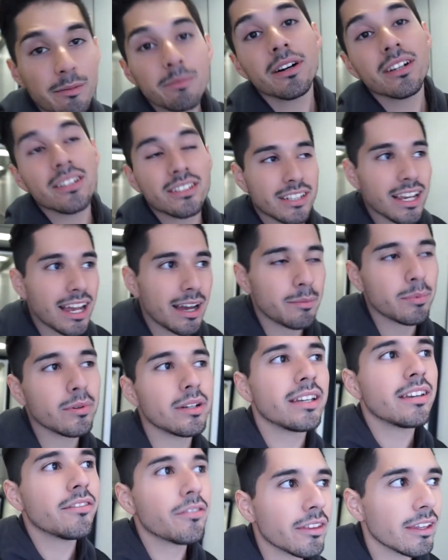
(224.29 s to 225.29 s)
months, yeah,
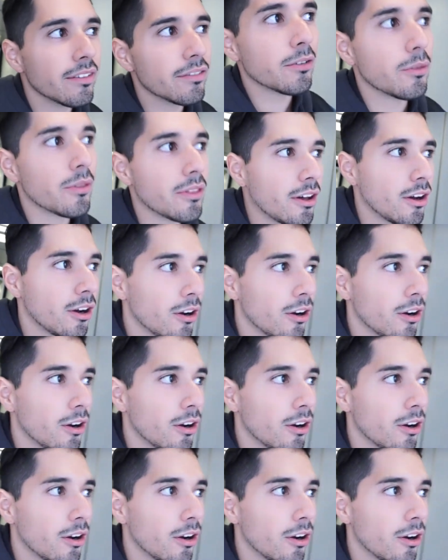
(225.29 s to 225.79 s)
but even